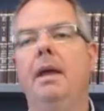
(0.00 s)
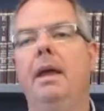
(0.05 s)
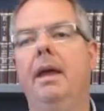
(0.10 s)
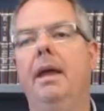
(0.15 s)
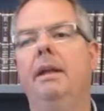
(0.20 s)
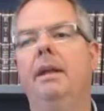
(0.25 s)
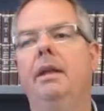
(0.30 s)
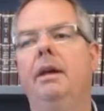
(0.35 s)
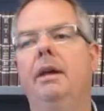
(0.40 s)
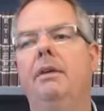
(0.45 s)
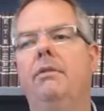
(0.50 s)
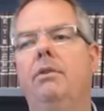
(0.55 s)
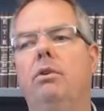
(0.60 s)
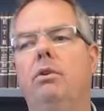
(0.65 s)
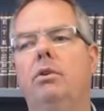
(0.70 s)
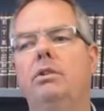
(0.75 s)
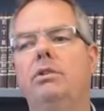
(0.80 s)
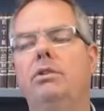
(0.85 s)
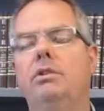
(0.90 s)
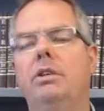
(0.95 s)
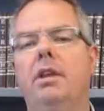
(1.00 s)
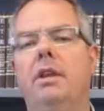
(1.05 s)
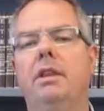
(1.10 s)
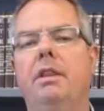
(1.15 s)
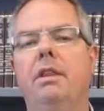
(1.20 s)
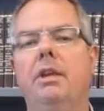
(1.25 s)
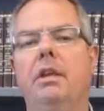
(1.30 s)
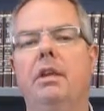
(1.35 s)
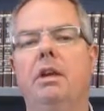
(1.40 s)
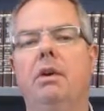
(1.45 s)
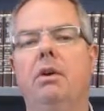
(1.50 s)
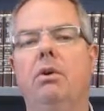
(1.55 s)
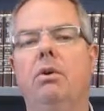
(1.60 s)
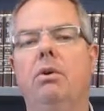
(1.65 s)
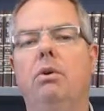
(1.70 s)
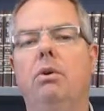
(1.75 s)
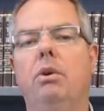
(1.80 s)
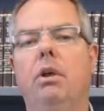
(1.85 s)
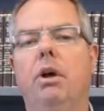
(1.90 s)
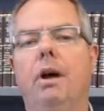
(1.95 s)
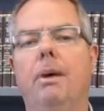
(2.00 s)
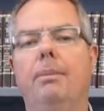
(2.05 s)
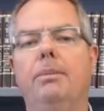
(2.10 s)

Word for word: and of course the whole